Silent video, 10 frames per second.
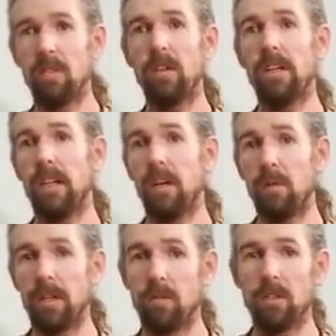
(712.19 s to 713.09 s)
Right now
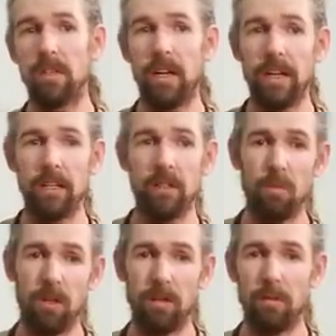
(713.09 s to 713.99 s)
we can rely on the
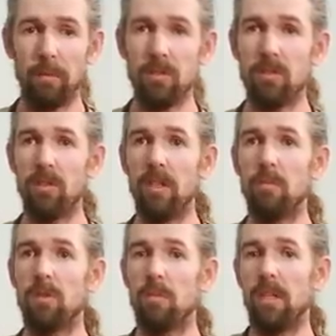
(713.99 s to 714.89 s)
water from the
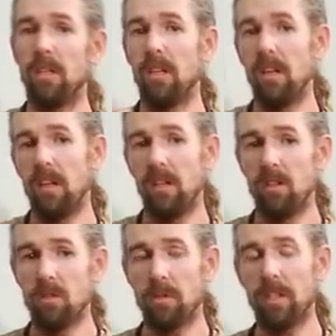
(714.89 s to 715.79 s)
stream to be
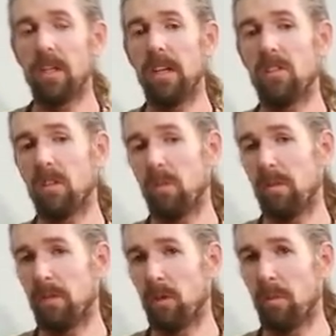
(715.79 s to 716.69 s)
used for irrigation, and we
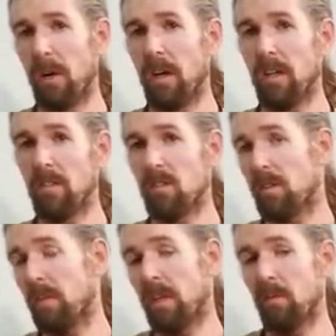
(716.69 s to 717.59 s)
fill ponds so
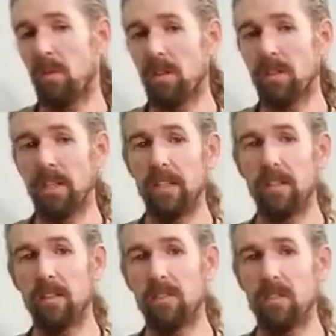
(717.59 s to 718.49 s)
that we have water late
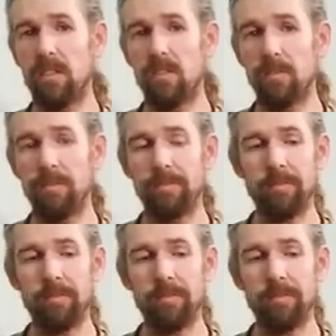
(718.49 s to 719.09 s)
into the season.